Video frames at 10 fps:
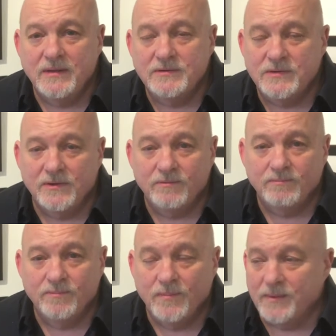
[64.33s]
sort of
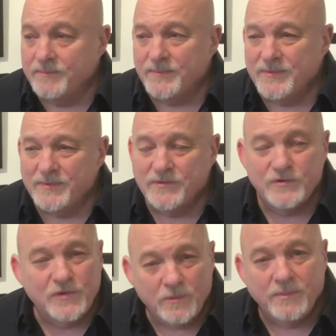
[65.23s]

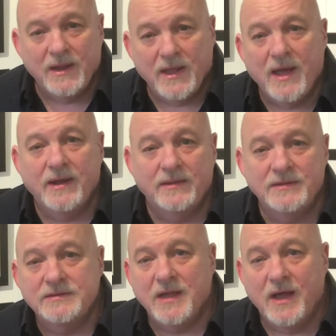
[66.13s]
sun being high in the
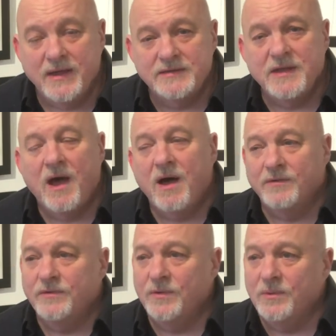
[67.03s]
sky. It's
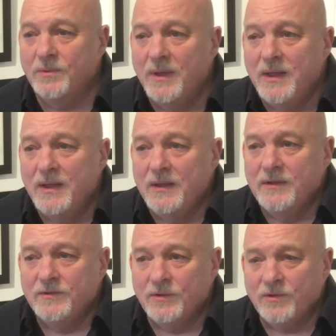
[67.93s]
hard to
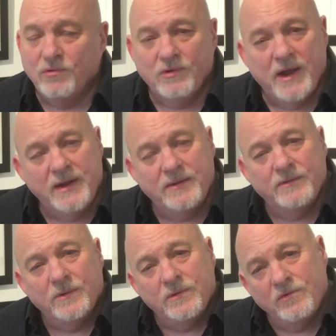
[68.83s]
sort of create
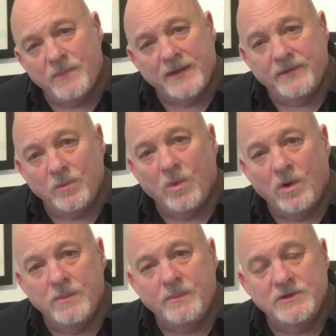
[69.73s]
sort of dramatic
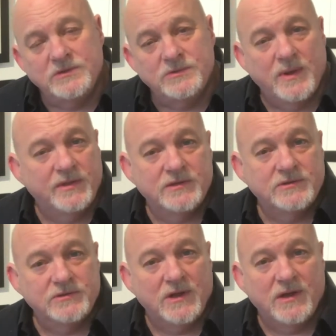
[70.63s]
warm images when there's
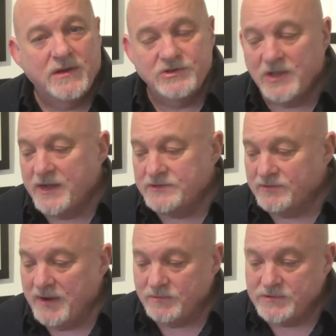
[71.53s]
such a harsh light
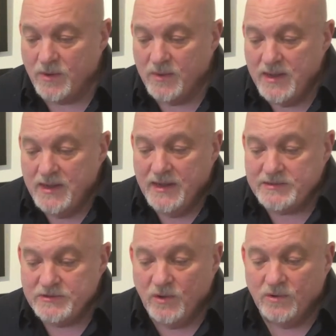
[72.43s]
around. So
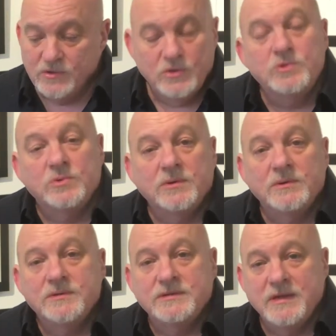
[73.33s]
it's not unusual
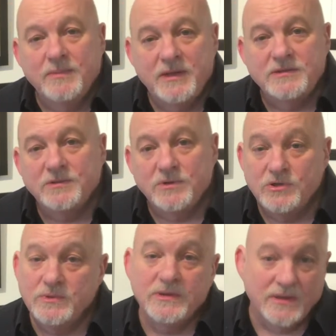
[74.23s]
to see me in the summer
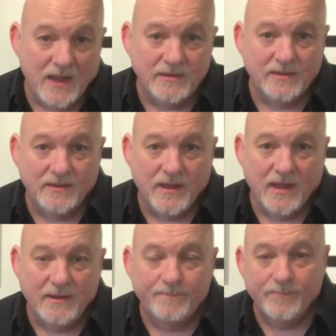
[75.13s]
shooting at the end of the
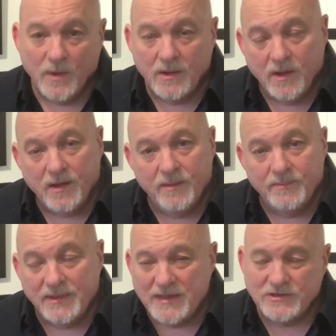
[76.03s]
day,
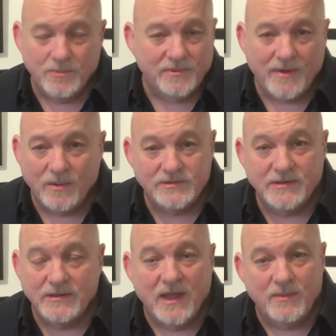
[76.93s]
last couple of hours of
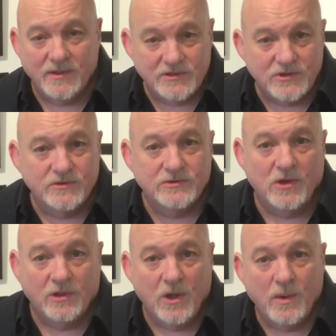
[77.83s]
the day when the sun's
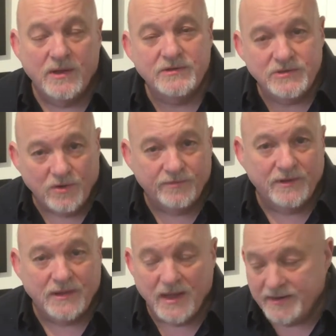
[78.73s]
gone lower, softer
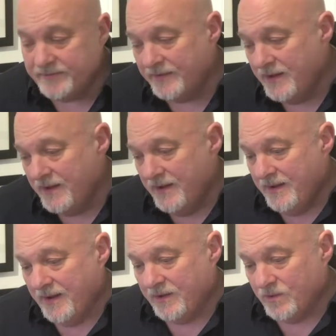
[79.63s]
light,
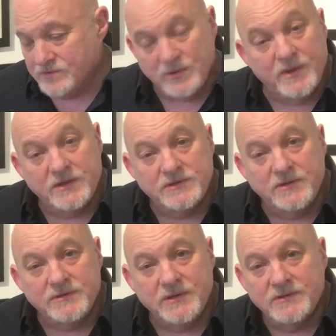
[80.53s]
and also when the
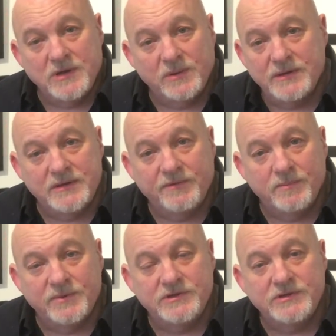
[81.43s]
sun's in a totally
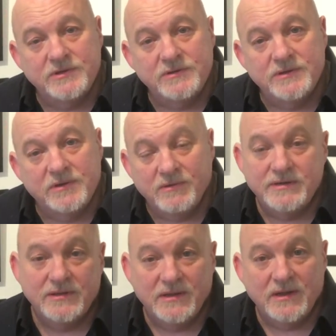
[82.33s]
different position to the
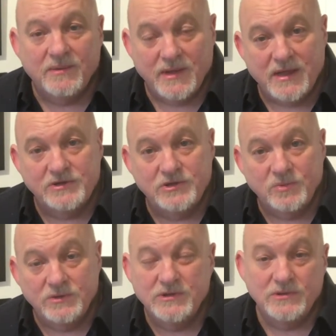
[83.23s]
rest of the year when I
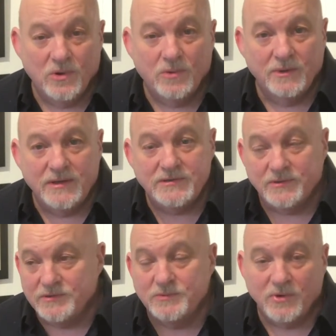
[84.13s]
shoot, which is normally
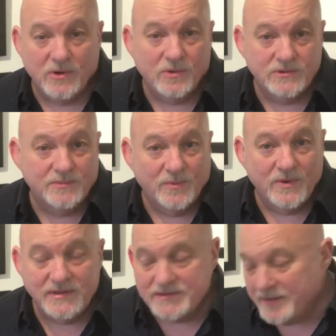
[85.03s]
sort of spring, autumn and
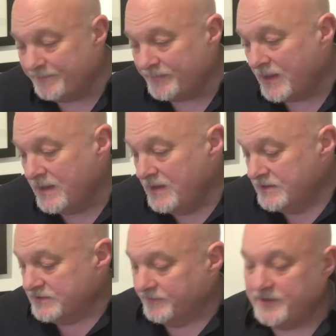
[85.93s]
winter.
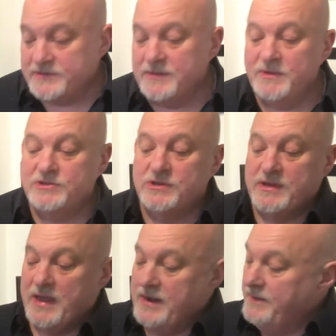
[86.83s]
So the first image
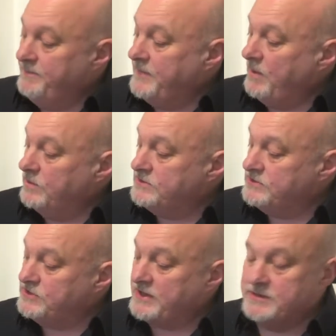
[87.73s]
today I want
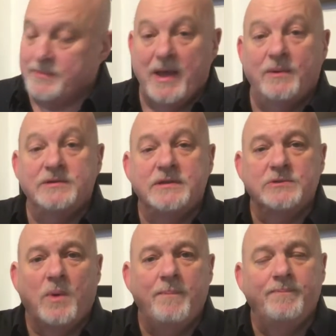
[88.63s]
to chat about is this
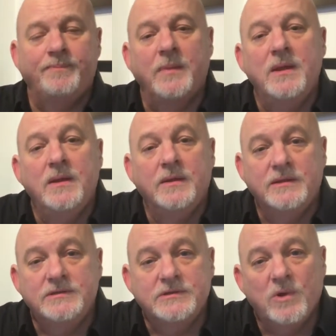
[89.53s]
one.
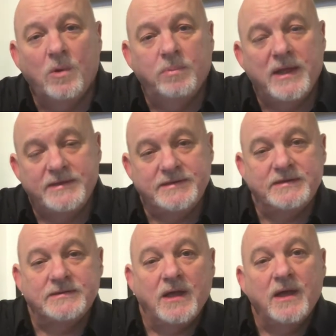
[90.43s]
This is called Blazing
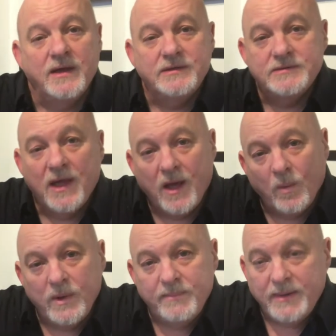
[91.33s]
Skies at
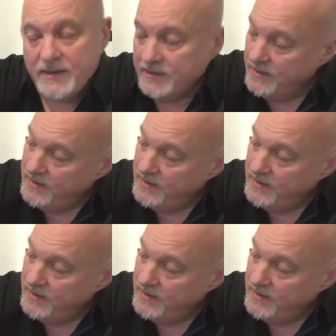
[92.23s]
Whitby.